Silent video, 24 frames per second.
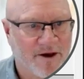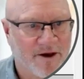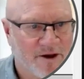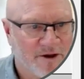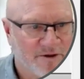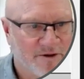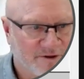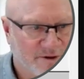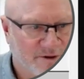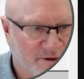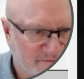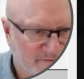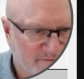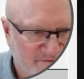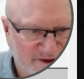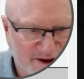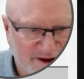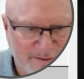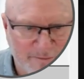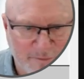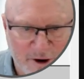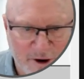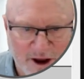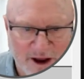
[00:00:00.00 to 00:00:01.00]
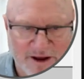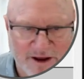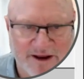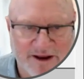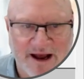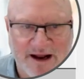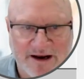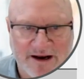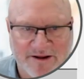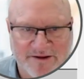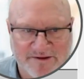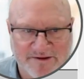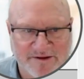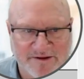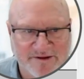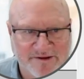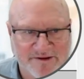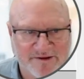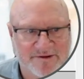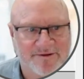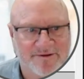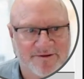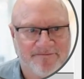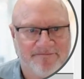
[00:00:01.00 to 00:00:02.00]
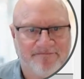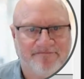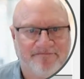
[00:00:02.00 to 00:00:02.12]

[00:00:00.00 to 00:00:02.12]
So I've done my analysis.